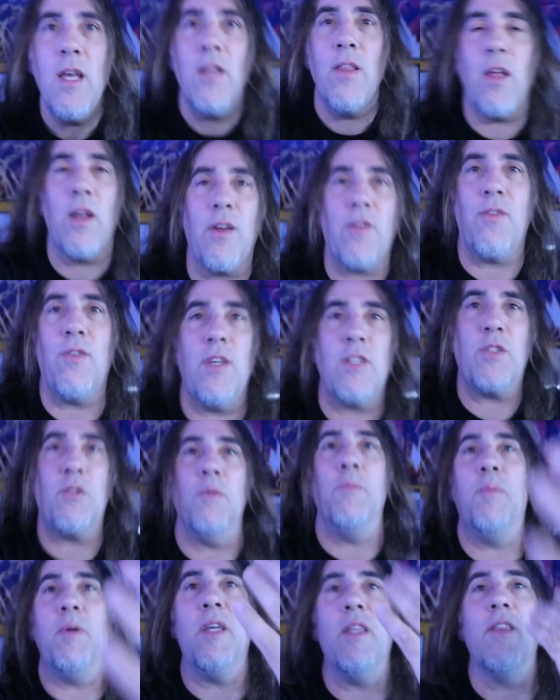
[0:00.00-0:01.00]
like this
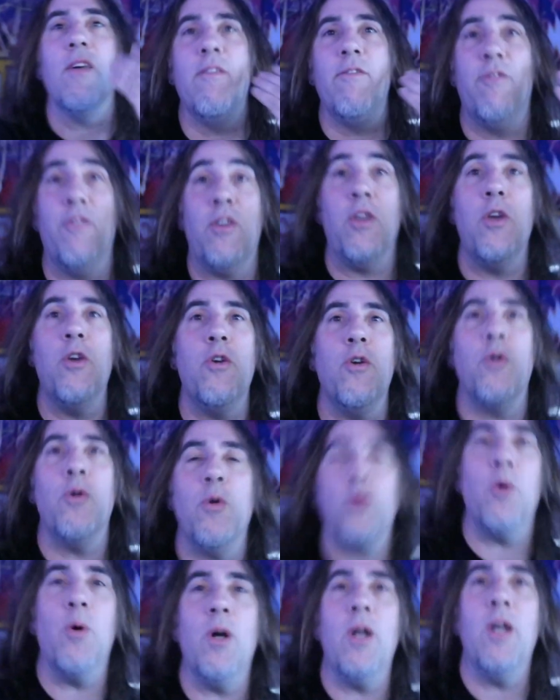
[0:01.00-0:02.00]
would be the
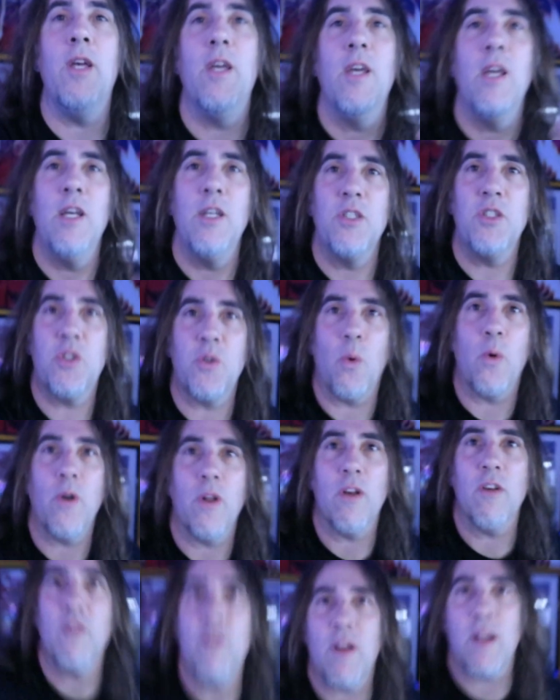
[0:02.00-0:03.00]
view,
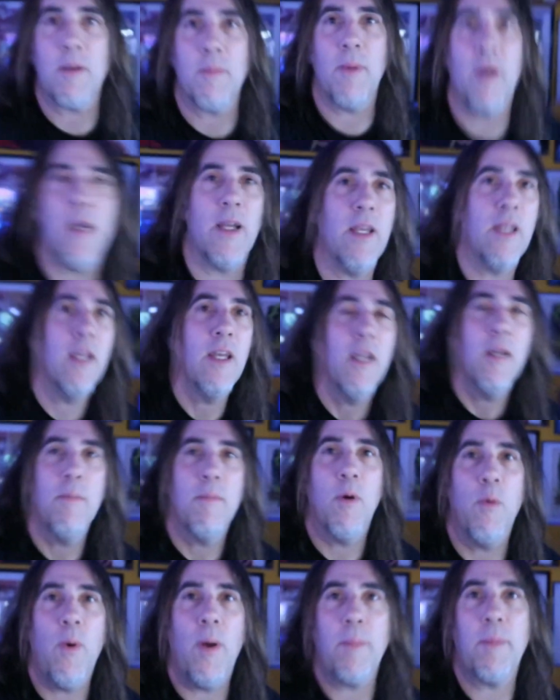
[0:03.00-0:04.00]
sort of like my
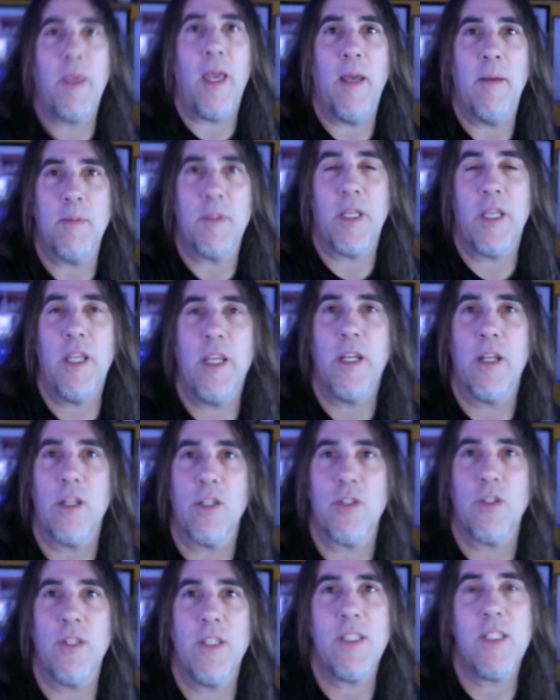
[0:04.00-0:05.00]
my webcam's
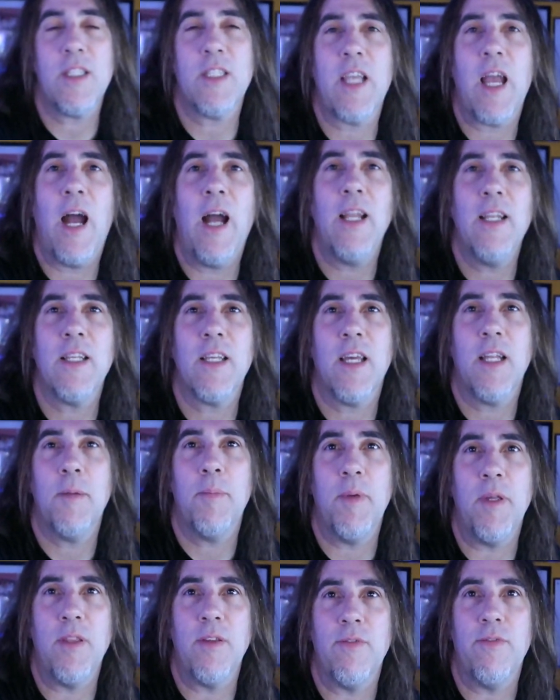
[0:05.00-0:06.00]
here. So this is kind of going to
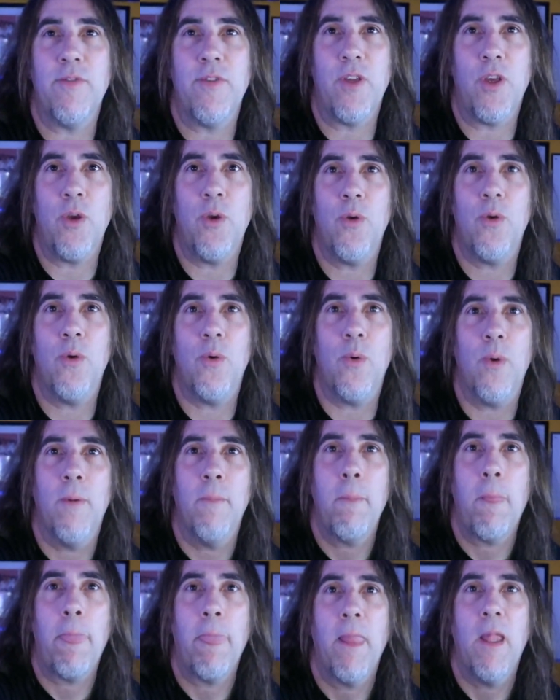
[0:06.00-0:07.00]
be the view
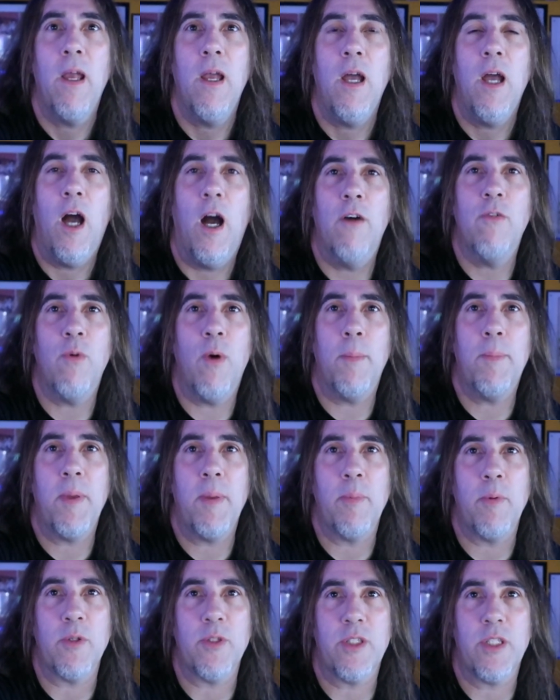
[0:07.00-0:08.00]
of what
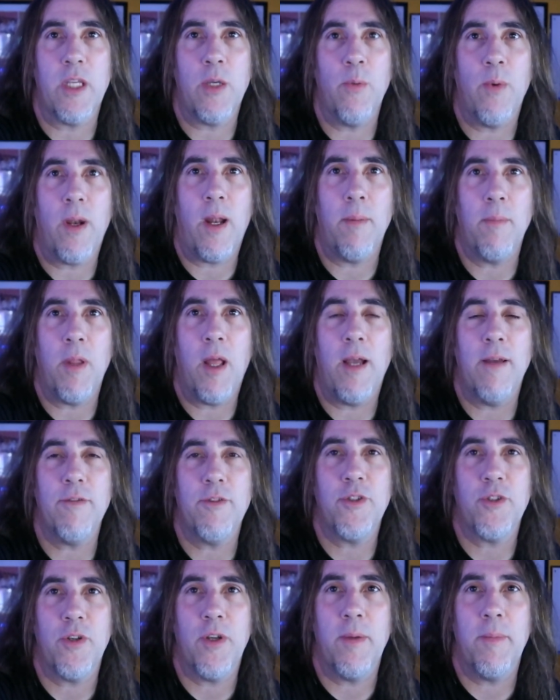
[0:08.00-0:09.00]
people see when I'm
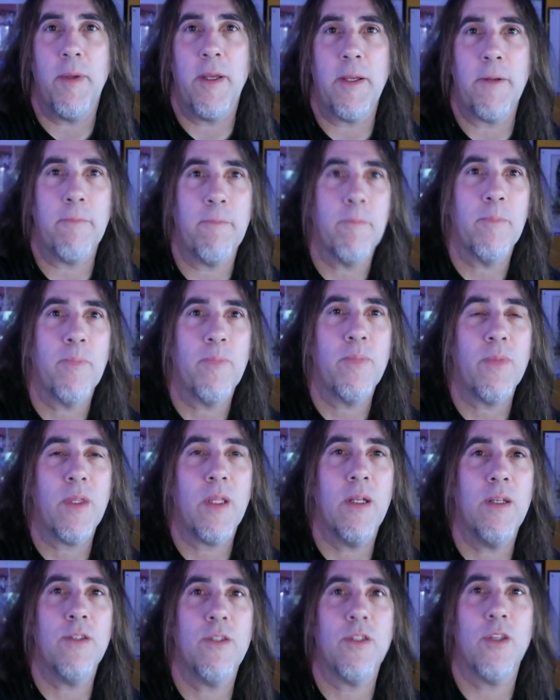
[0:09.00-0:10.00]
live streaming.
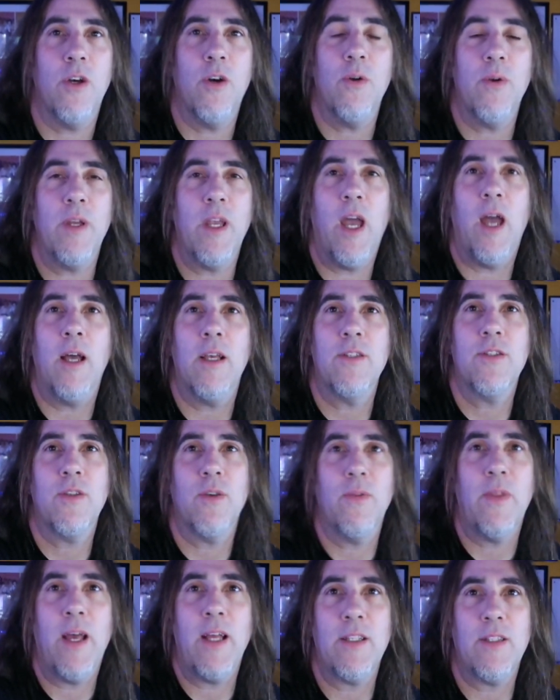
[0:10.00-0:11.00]
So yeah,
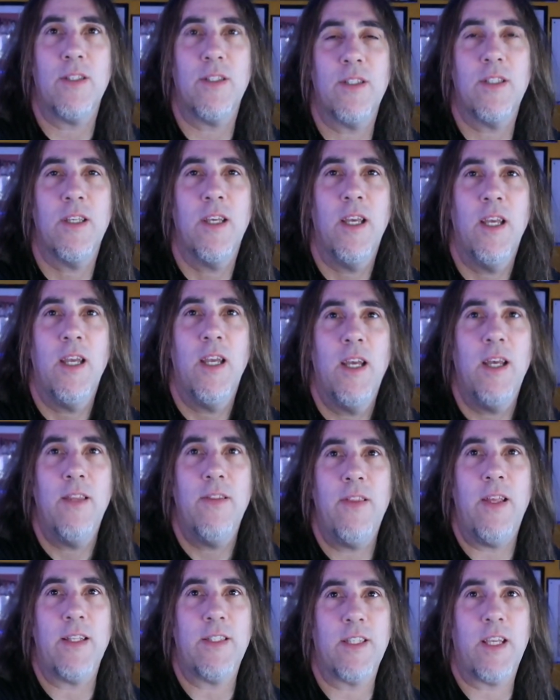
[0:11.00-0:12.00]
so that's
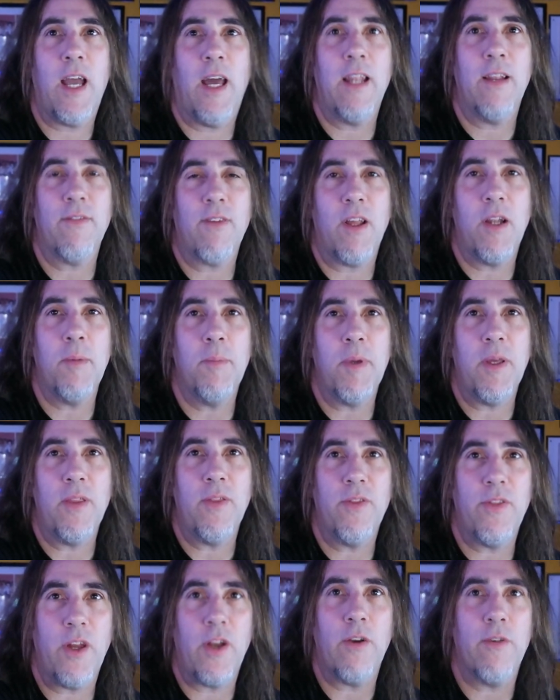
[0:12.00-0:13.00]
that's kind of going to be
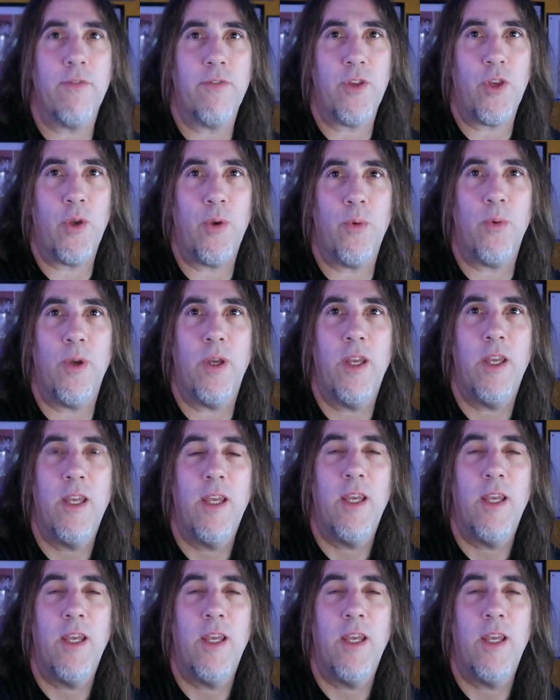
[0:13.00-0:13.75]
their view,